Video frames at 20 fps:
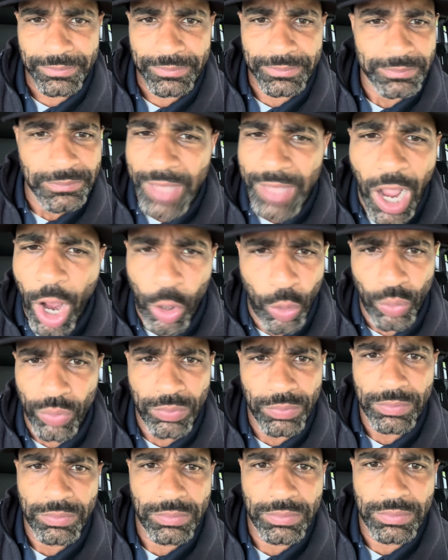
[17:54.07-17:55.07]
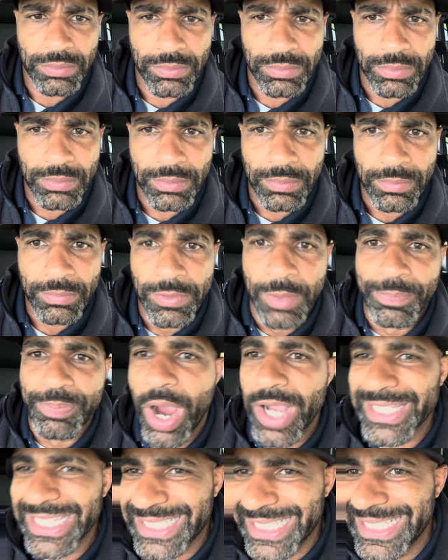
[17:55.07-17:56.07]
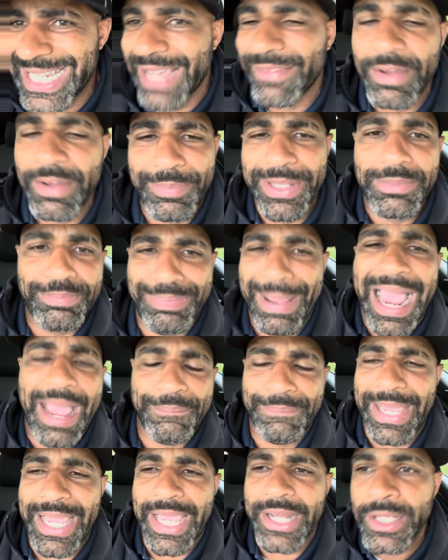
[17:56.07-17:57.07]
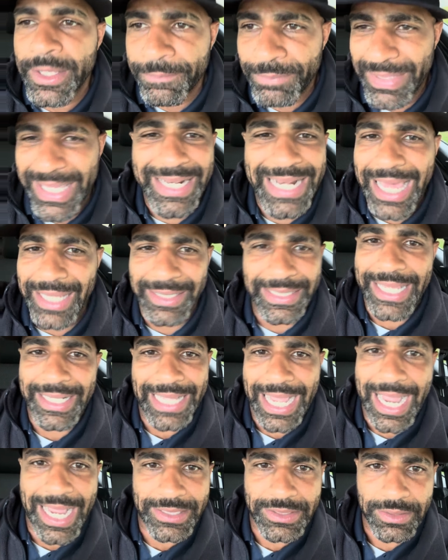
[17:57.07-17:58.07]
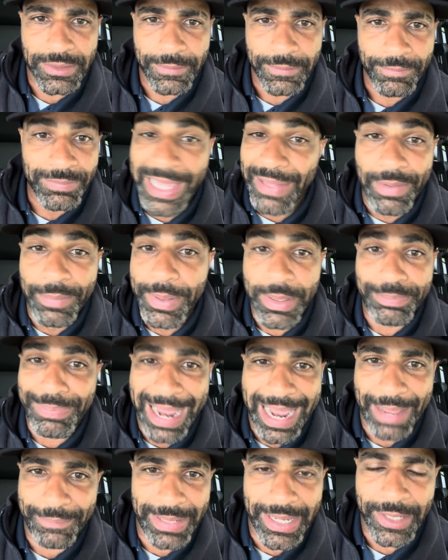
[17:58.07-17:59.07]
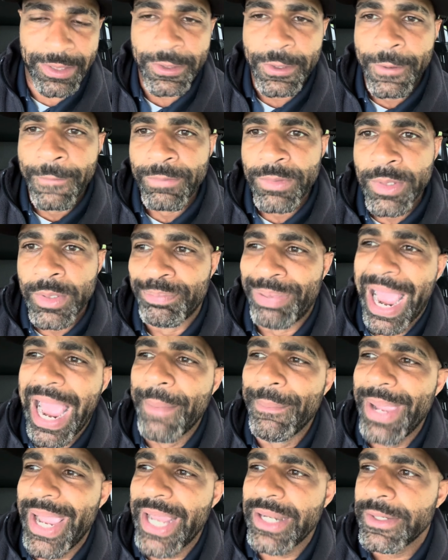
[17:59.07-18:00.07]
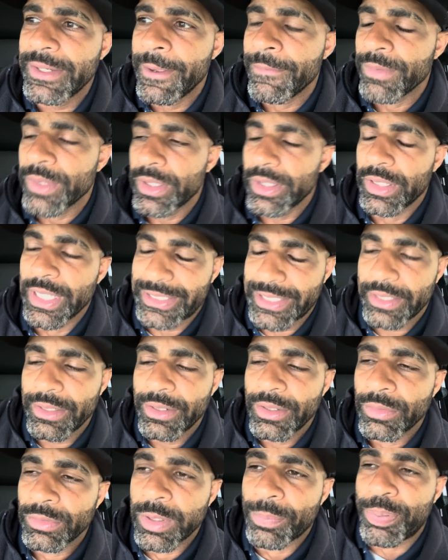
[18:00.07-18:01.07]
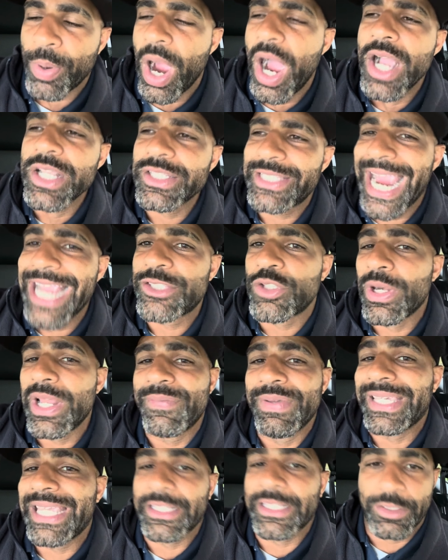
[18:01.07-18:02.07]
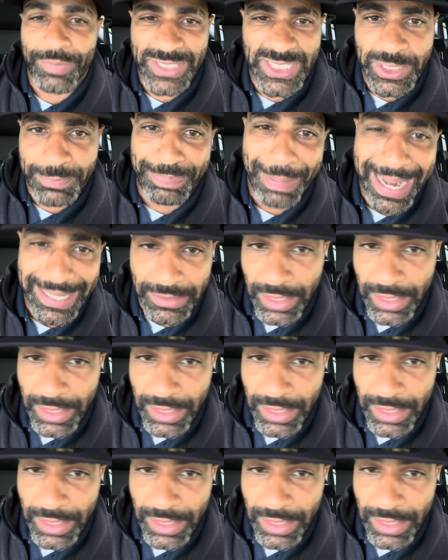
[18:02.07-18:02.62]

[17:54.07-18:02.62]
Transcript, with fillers: No. LeBron James has never been Batman in LA, guys. Never been Batman. Batman, listen, LeBron James don't even get the respect